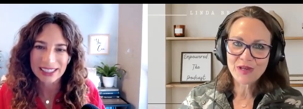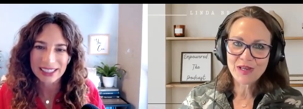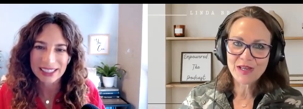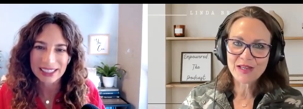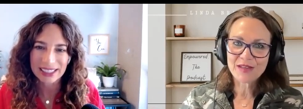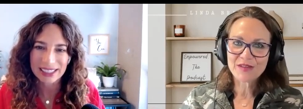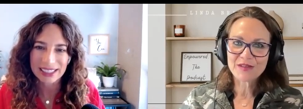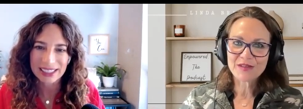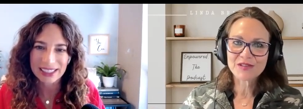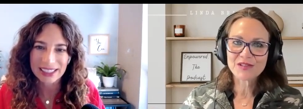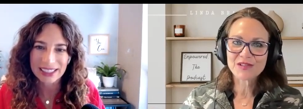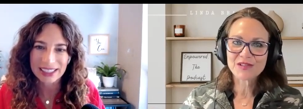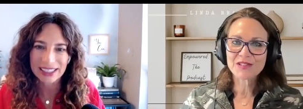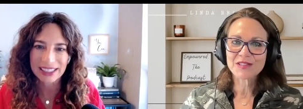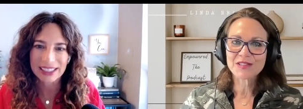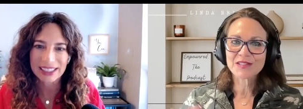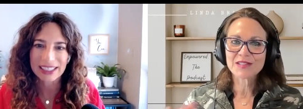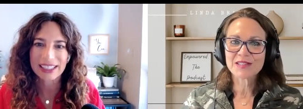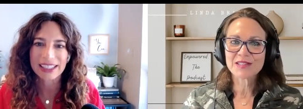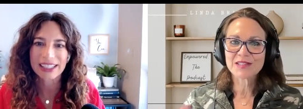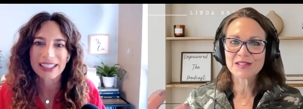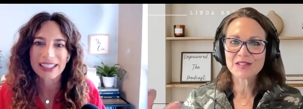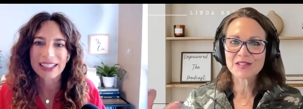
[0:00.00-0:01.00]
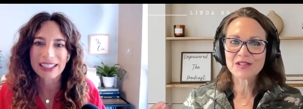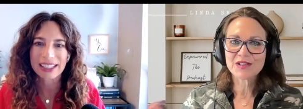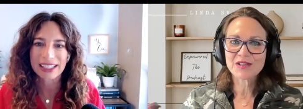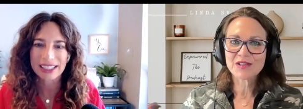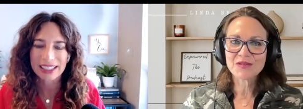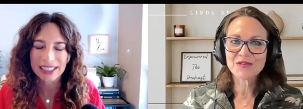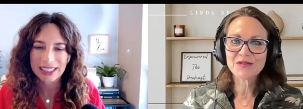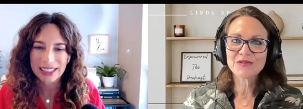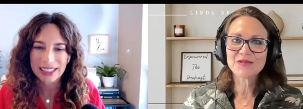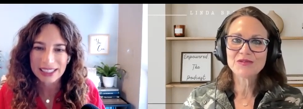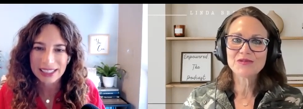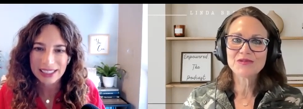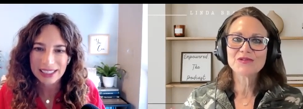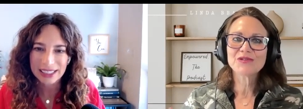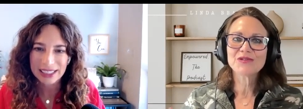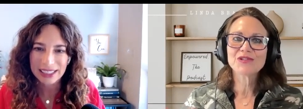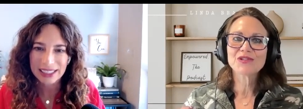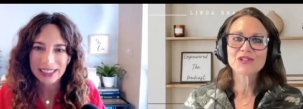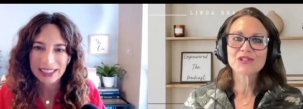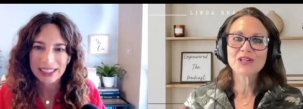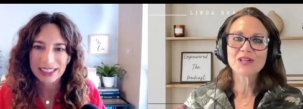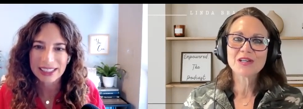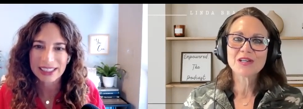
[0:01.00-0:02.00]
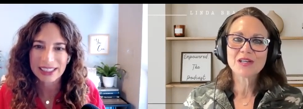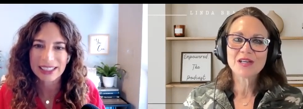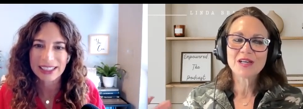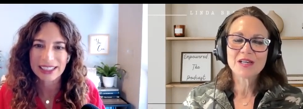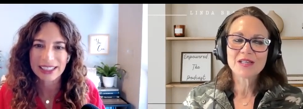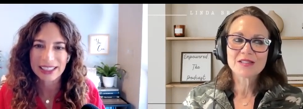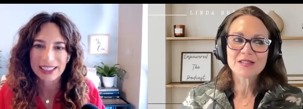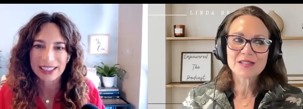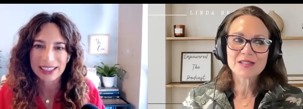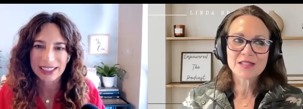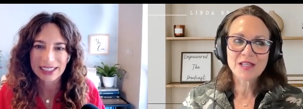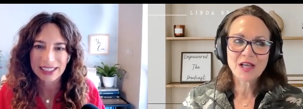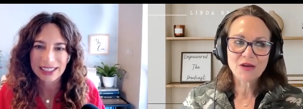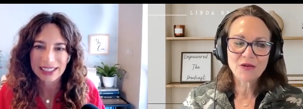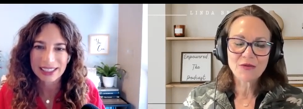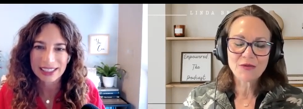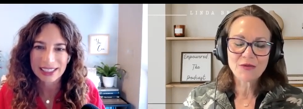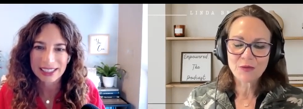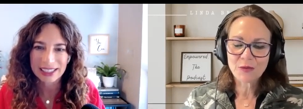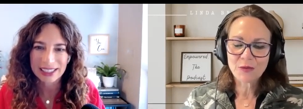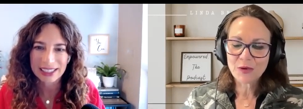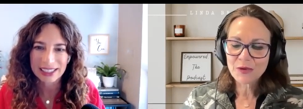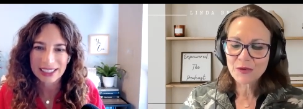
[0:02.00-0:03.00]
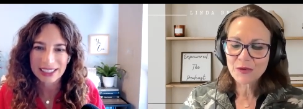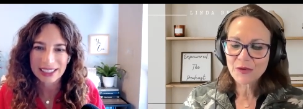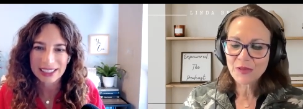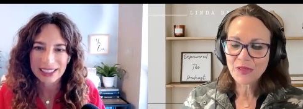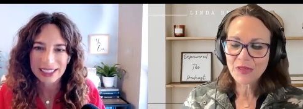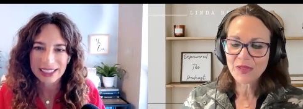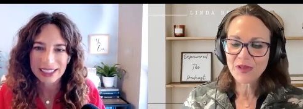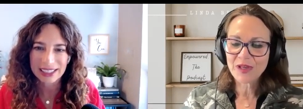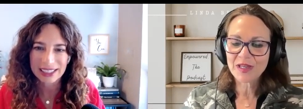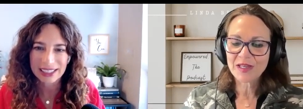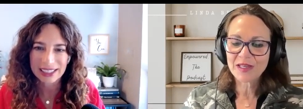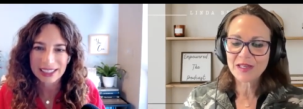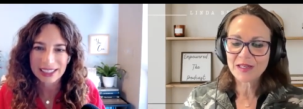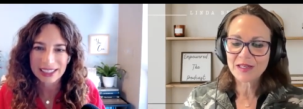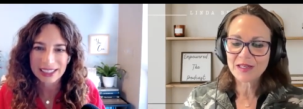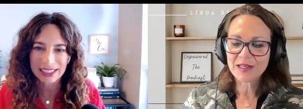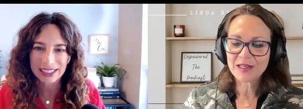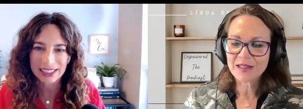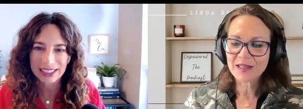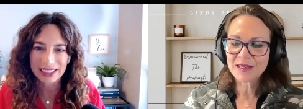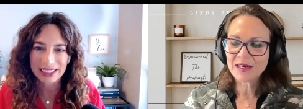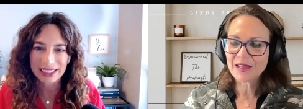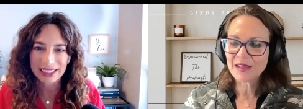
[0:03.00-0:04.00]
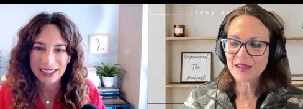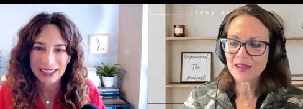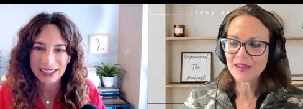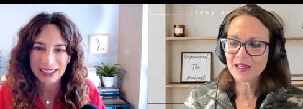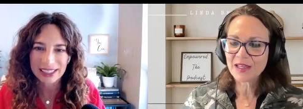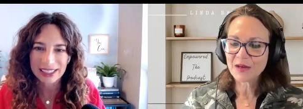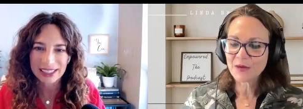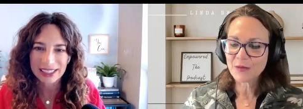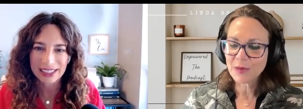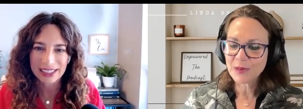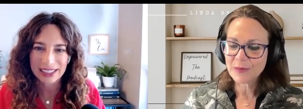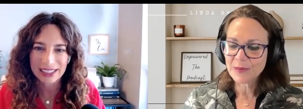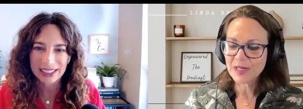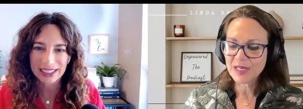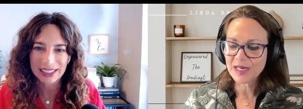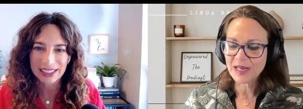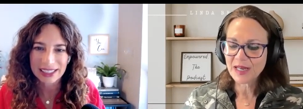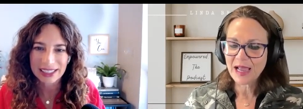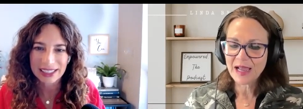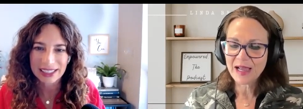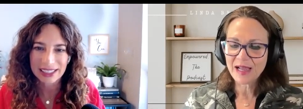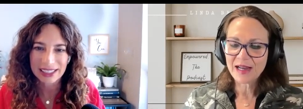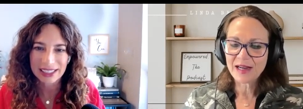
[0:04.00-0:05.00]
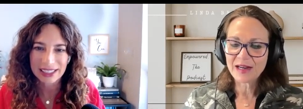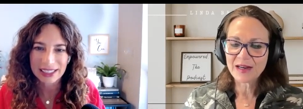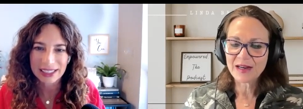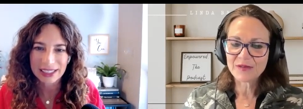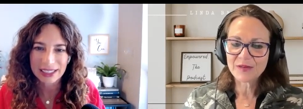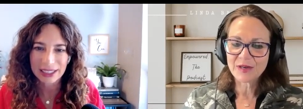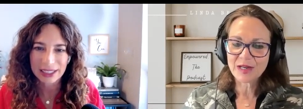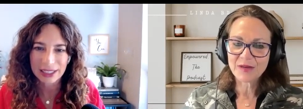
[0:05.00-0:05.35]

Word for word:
Speaker 1: And there's just this huge self-worth thing that I think women have.